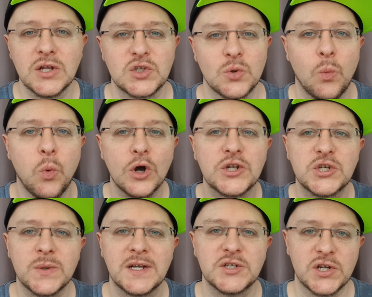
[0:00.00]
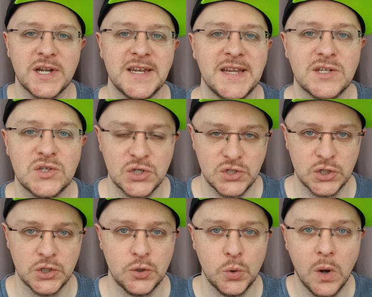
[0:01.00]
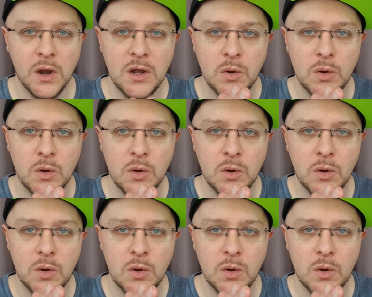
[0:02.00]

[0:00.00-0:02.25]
to what you actually need to do